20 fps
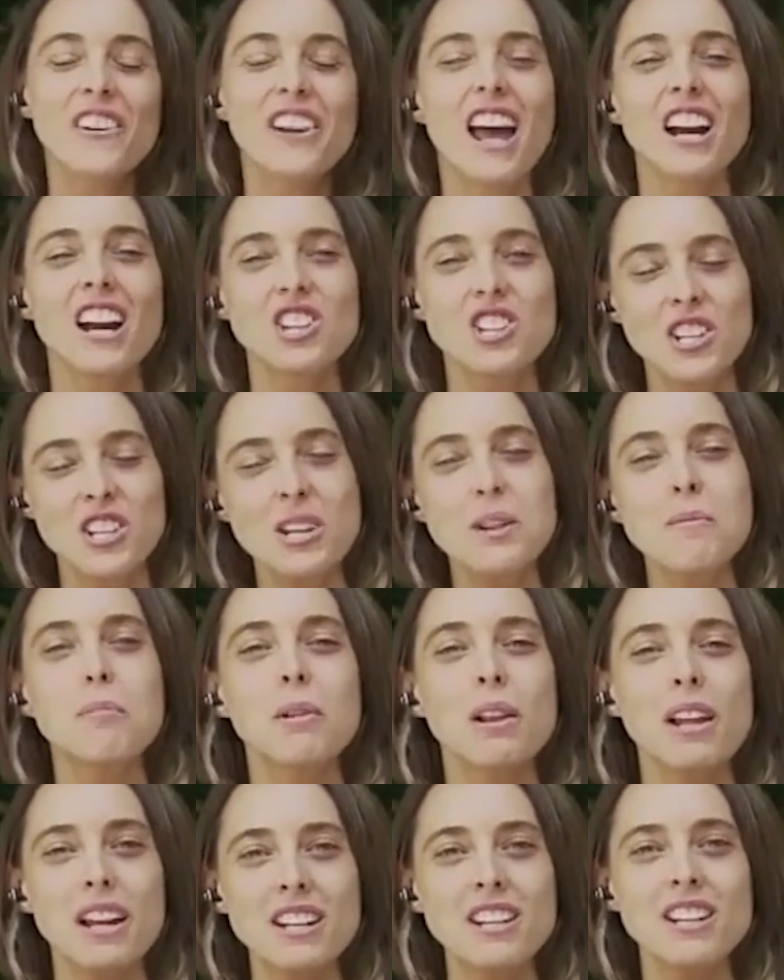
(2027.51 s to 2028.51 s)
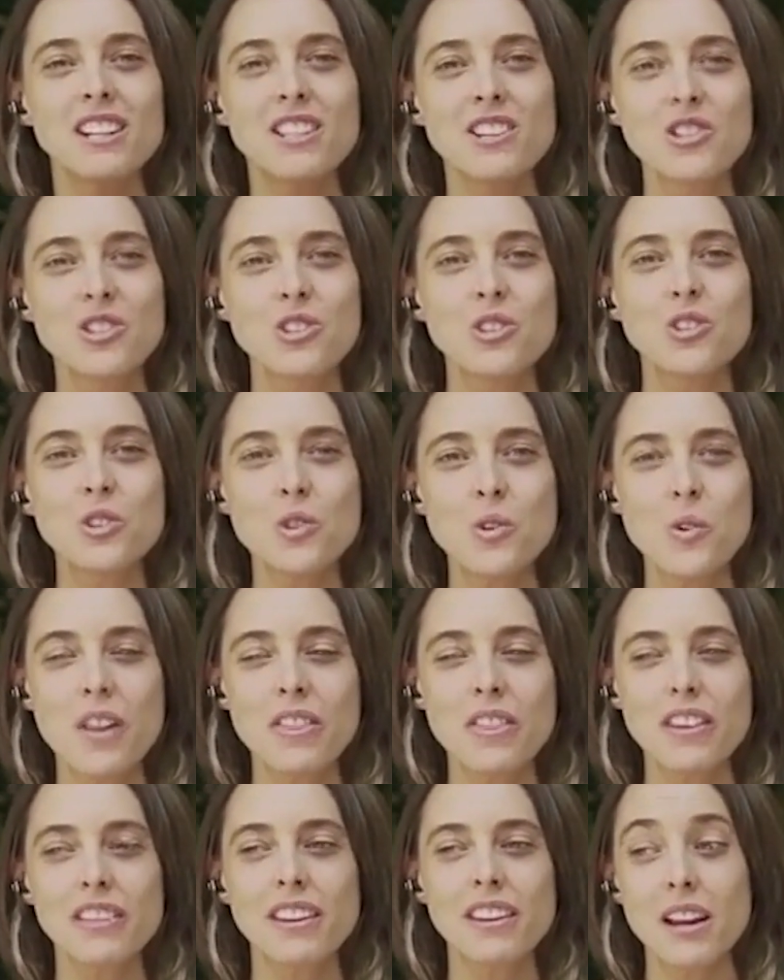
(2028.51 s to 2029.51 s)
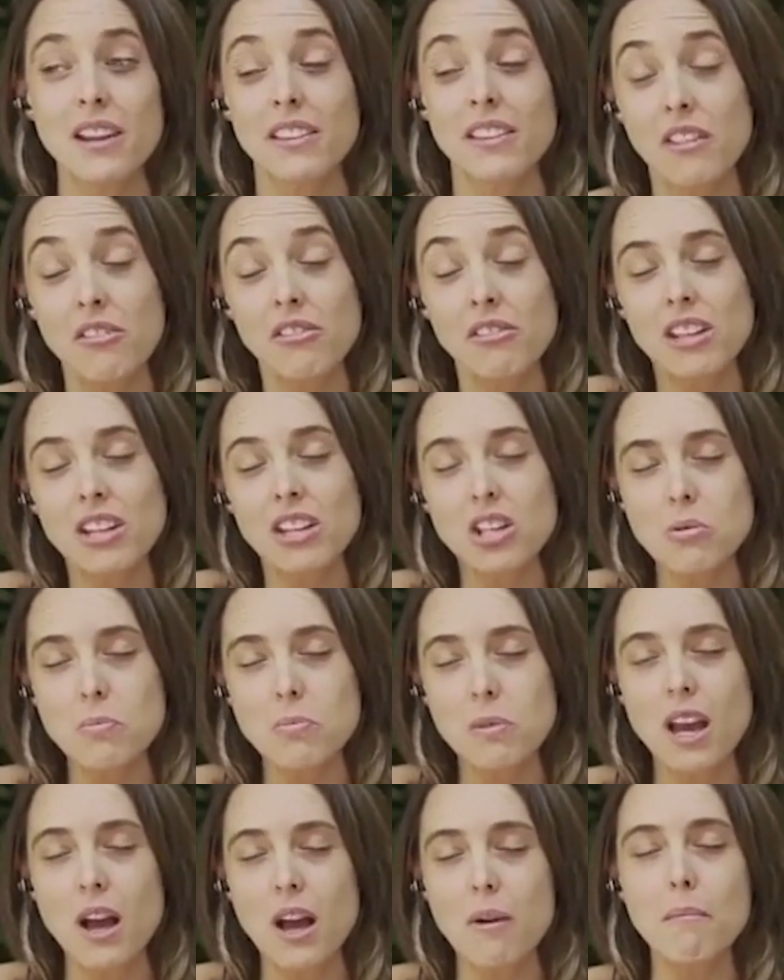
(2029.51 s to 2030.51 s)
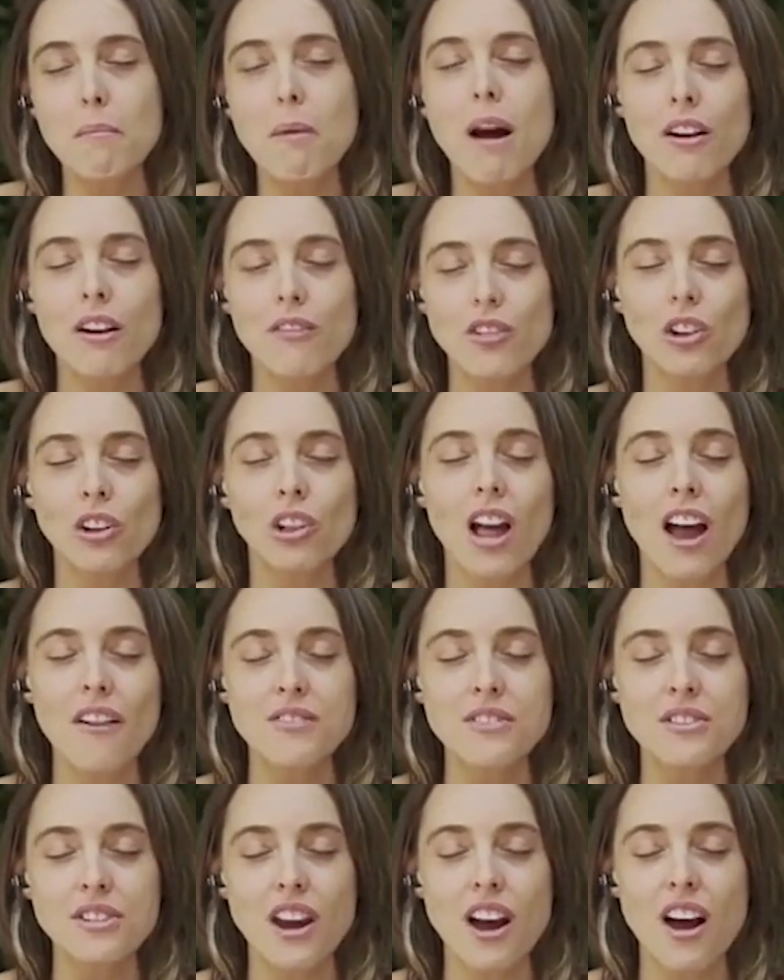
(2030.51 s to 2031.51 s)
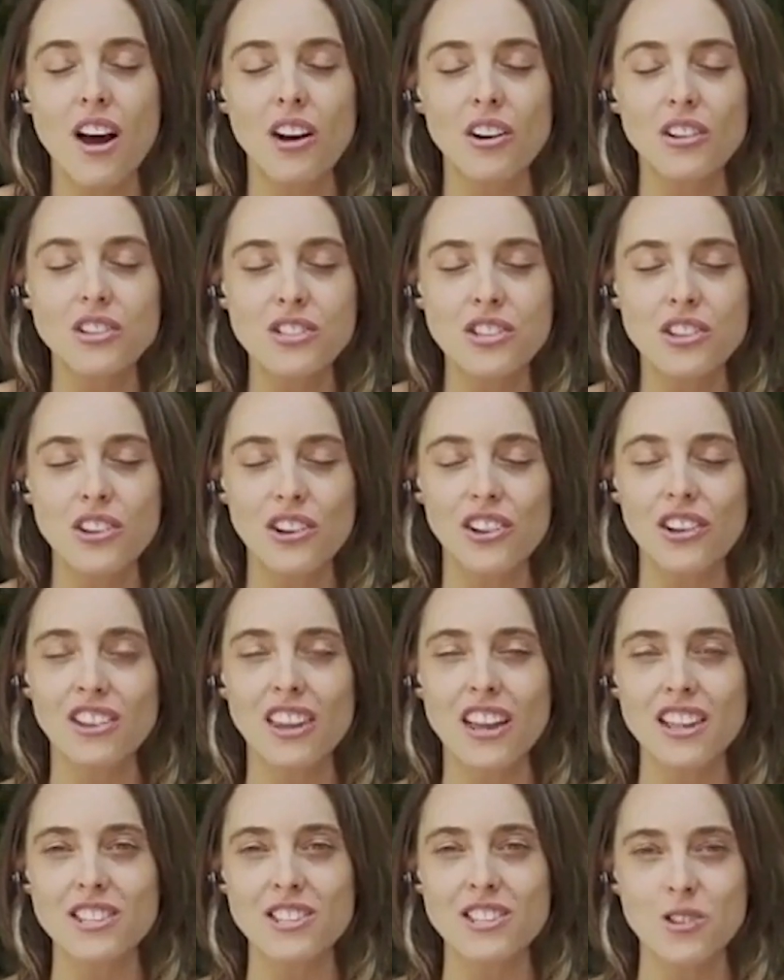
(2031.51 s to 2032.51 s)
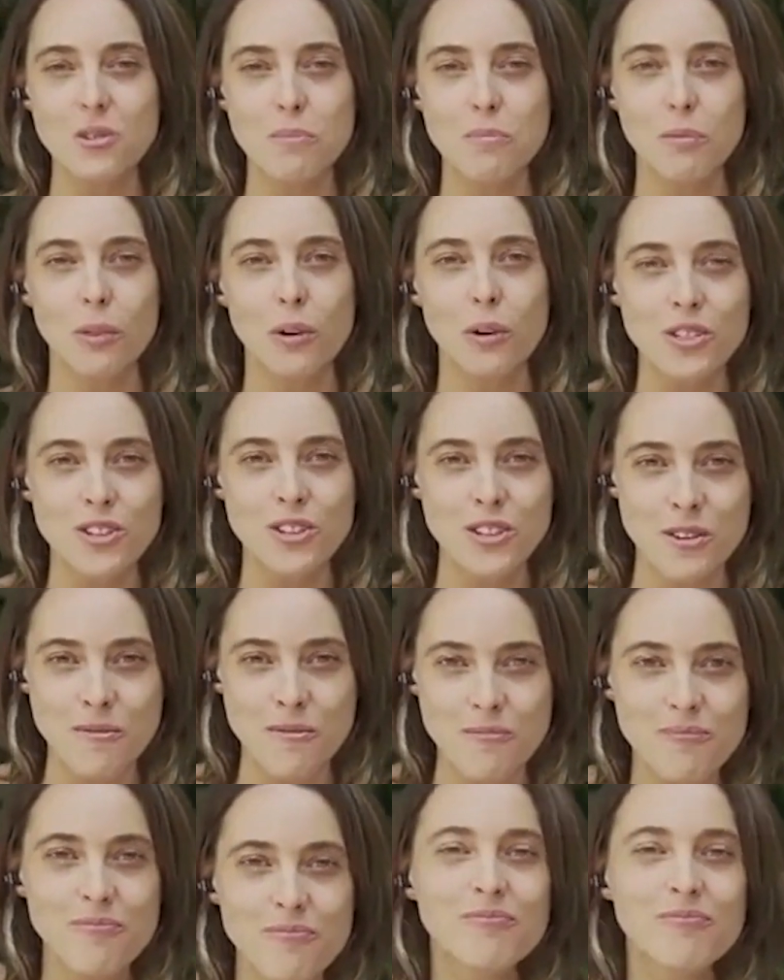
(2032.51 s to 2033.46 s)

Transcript: Actually blending the two, and then they really do become part of your lifestyle. So that's super awesome.